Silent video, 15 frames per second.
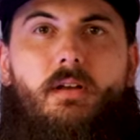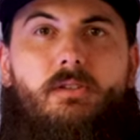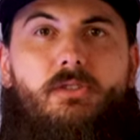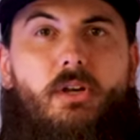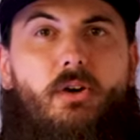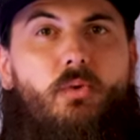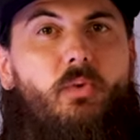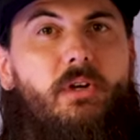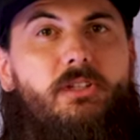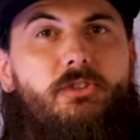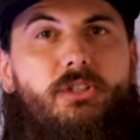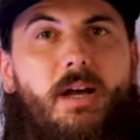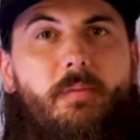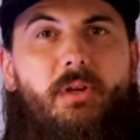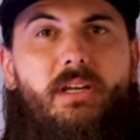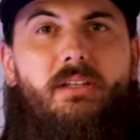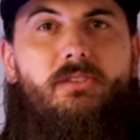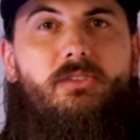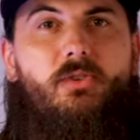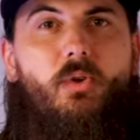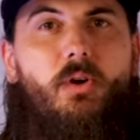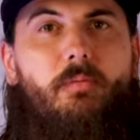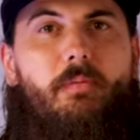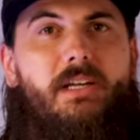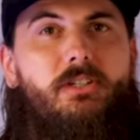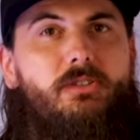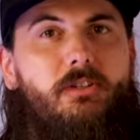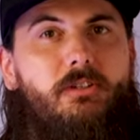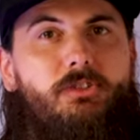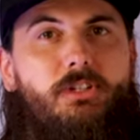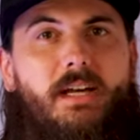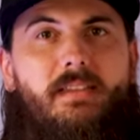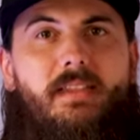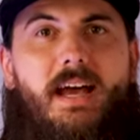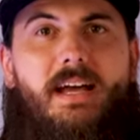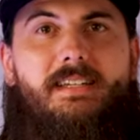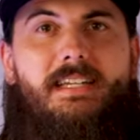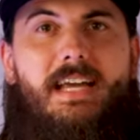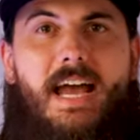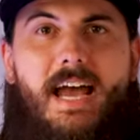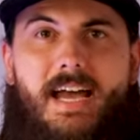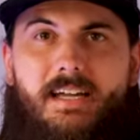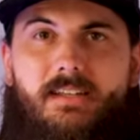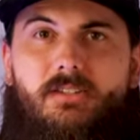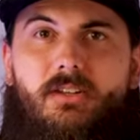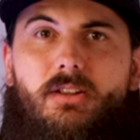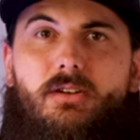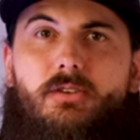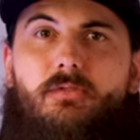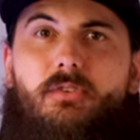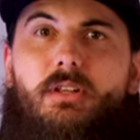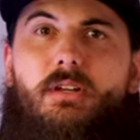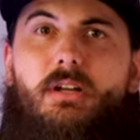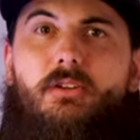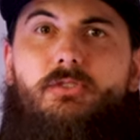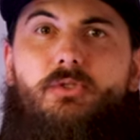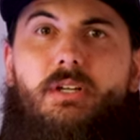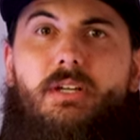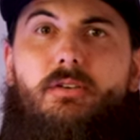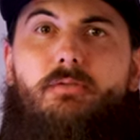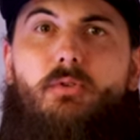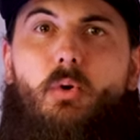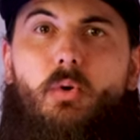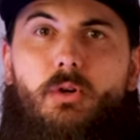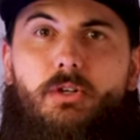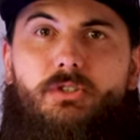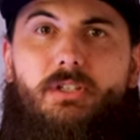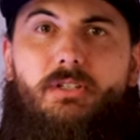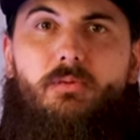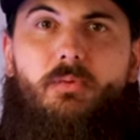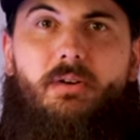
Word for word: So when you're shopping in store, make sure to check that tag to look for the country of origin,